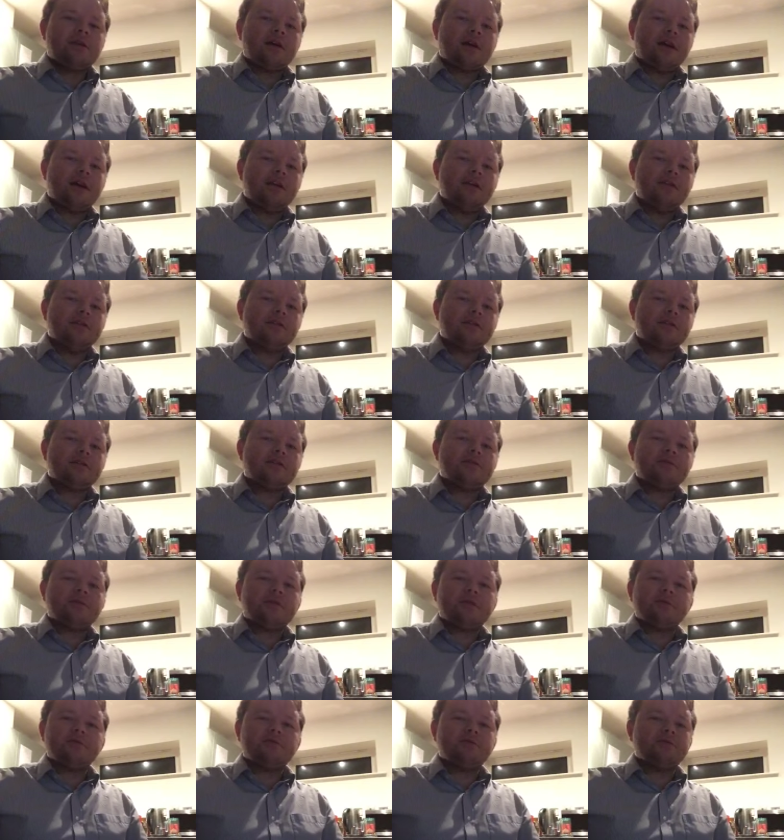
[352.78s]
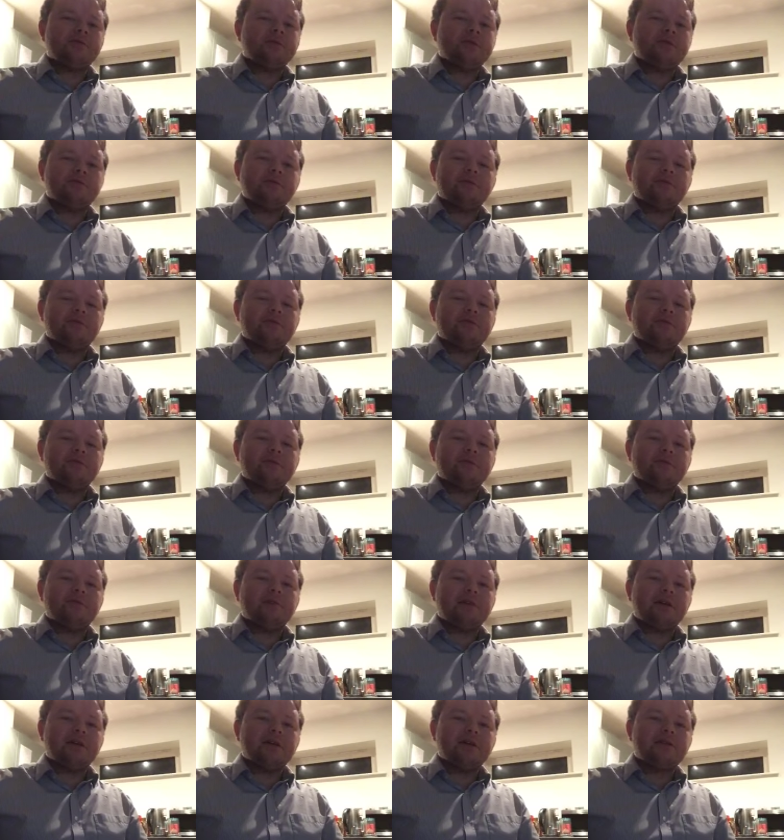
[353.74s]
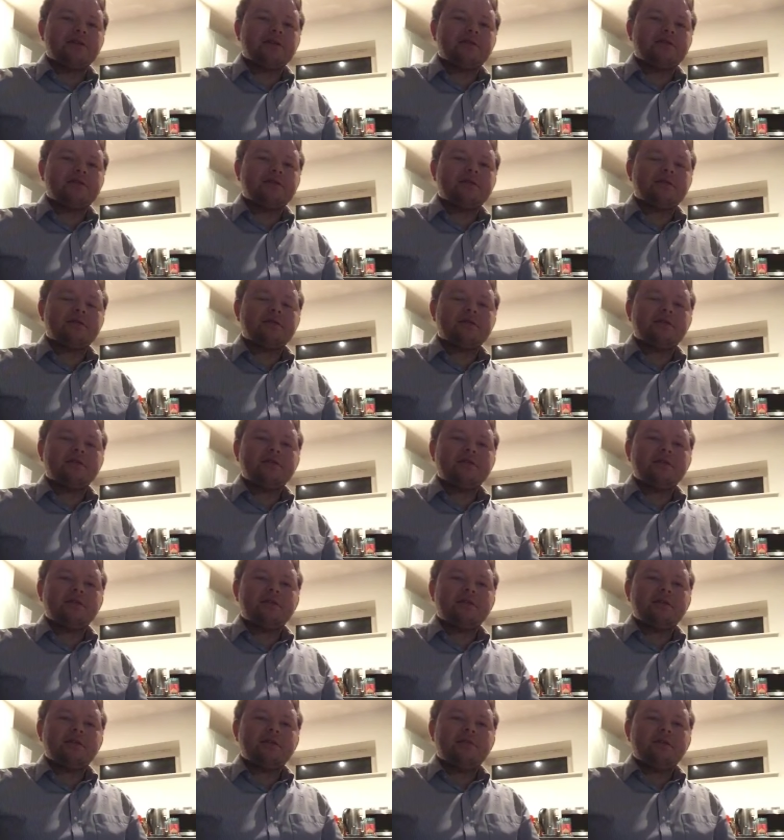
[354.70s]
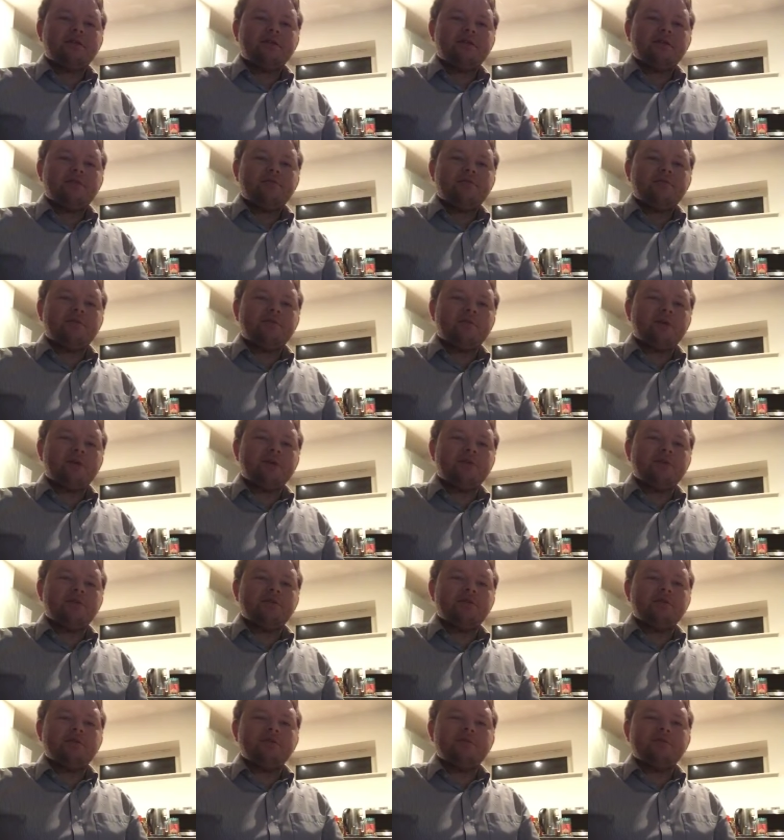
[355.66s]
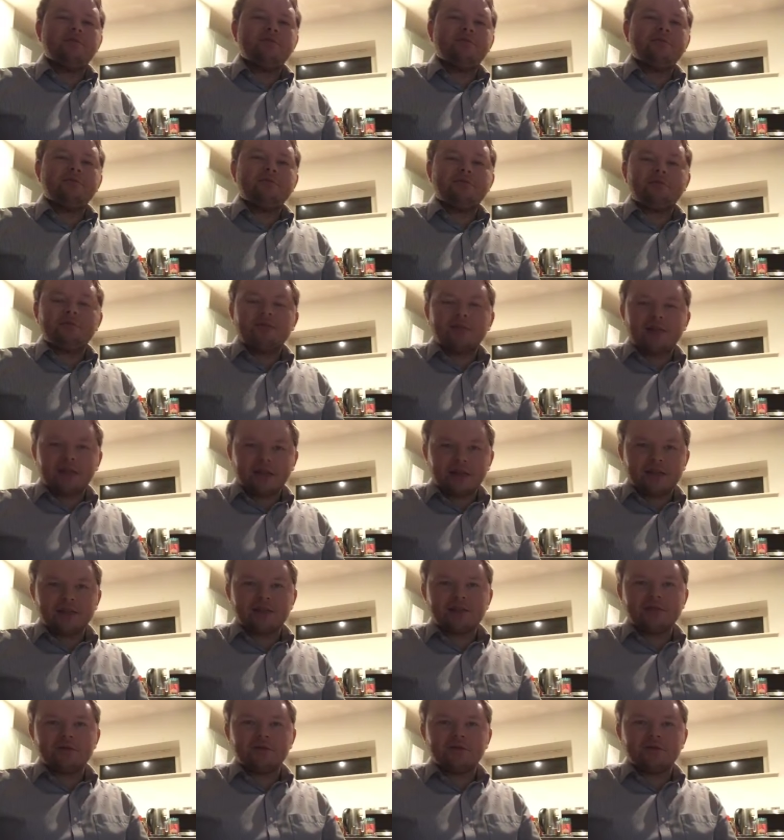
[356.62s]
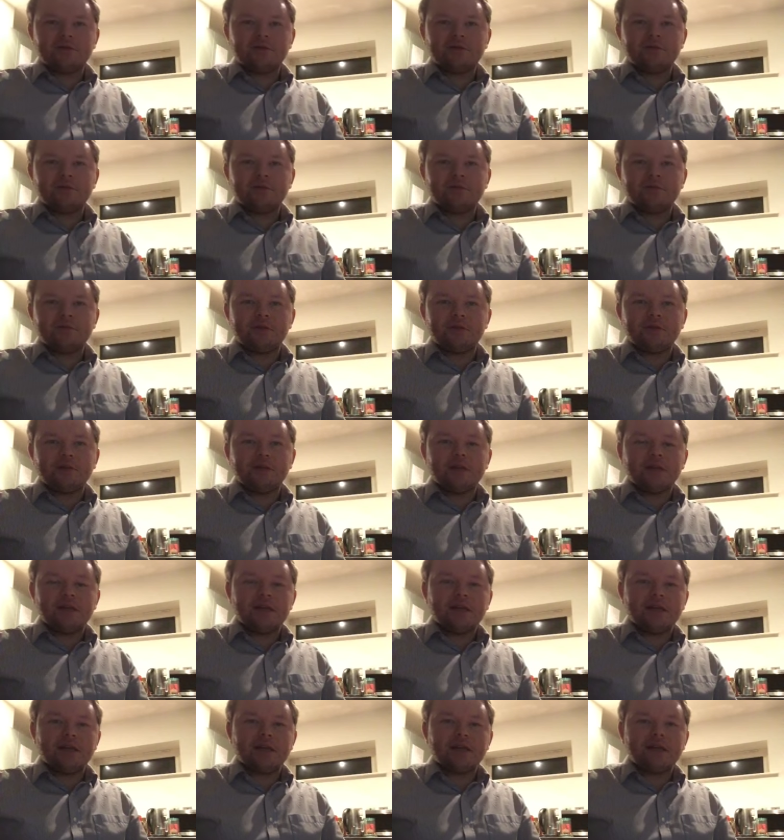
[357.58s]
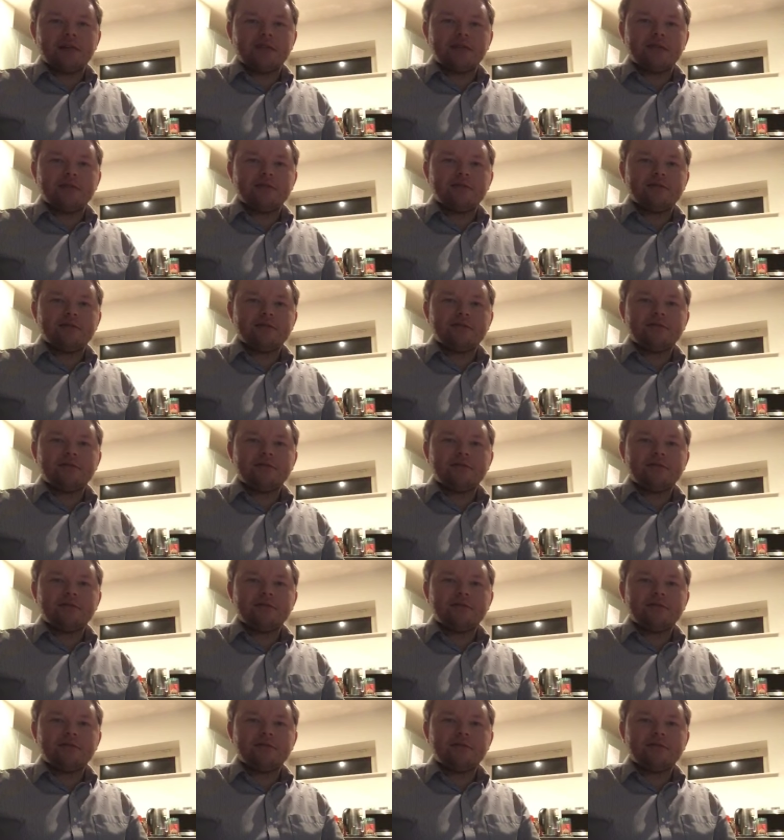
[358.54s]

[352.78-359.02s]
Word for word: I had a nice time talking with you on the bus, but when you cancelled on me and